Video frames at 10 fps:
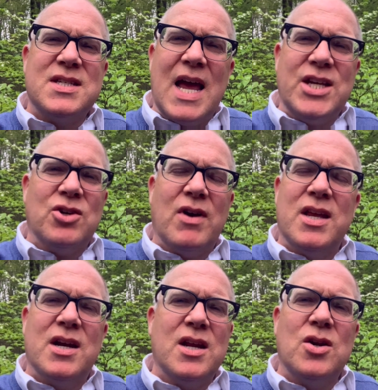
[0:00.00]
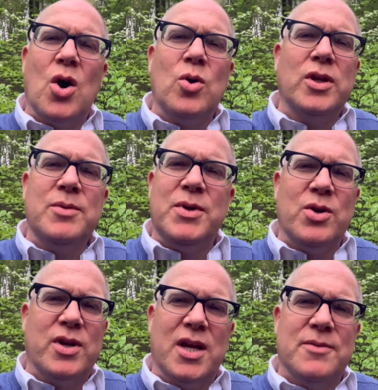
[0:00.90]
saturated in holy
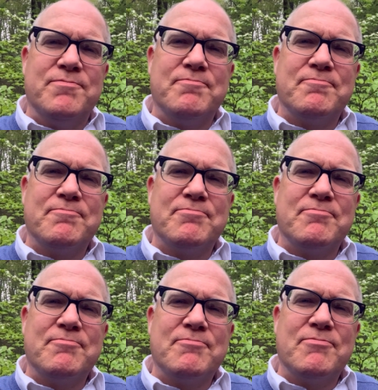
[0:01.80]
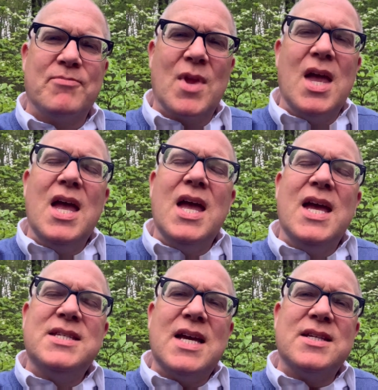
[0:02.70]
beauty.
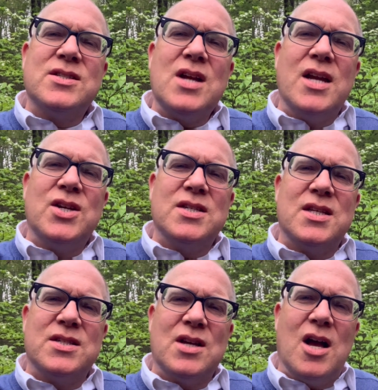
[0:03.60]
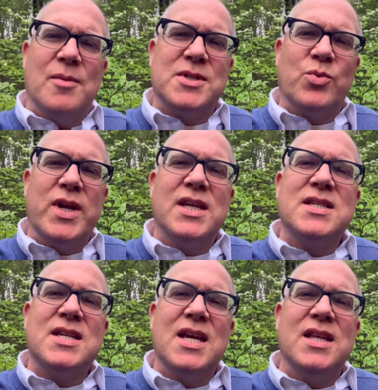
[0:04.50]
He says it's not just the Psalms that we can
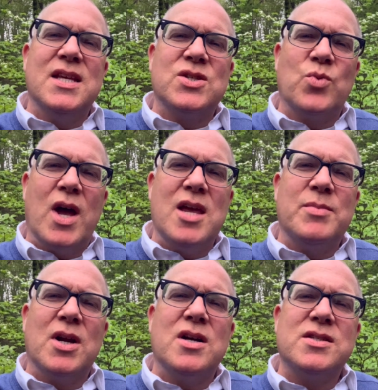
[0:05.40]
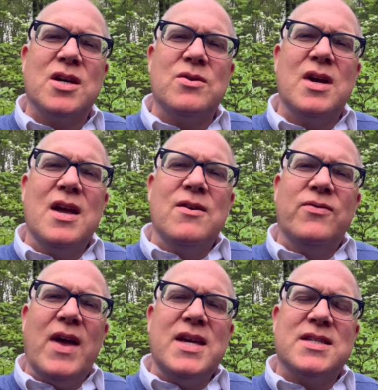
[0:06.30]
see in this way, but also
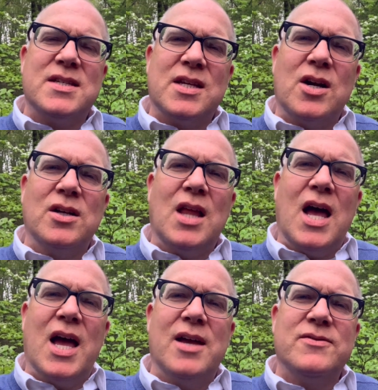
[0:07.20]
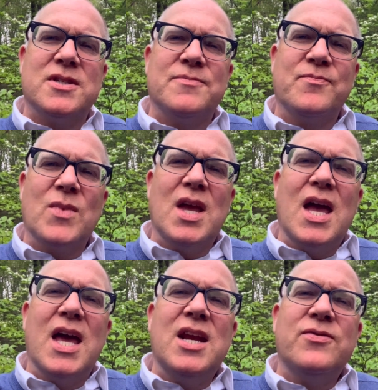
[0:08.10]
phases in our lives.
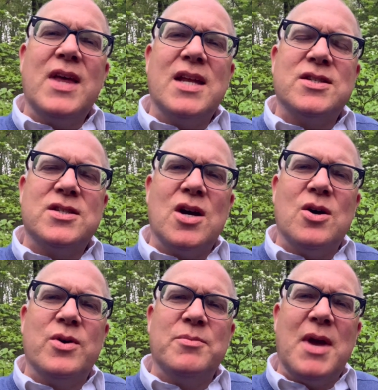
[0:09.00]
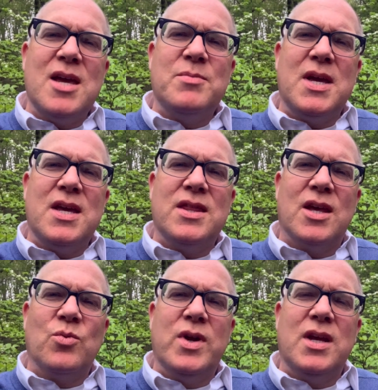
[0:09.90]
And if that's so, it may be
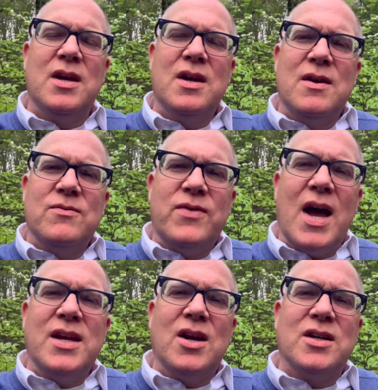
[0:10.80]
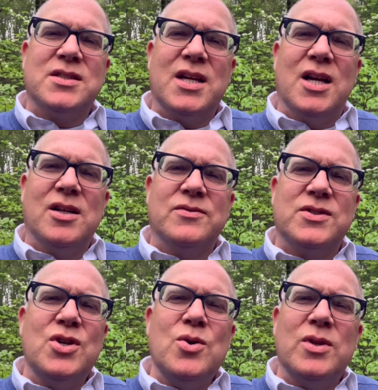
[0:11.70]
that we find ourselves
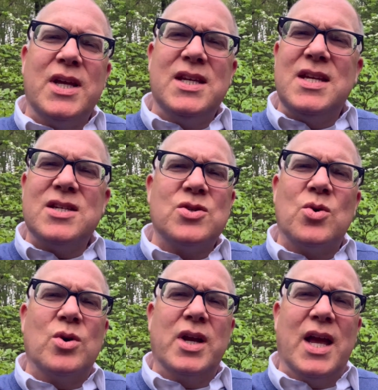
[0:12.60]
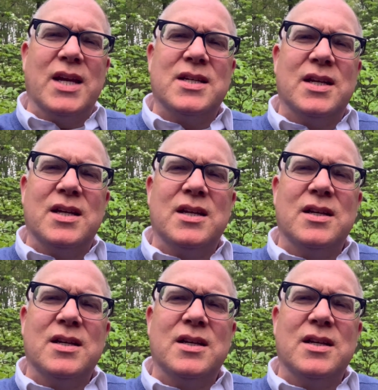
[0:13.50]
newly disoriented.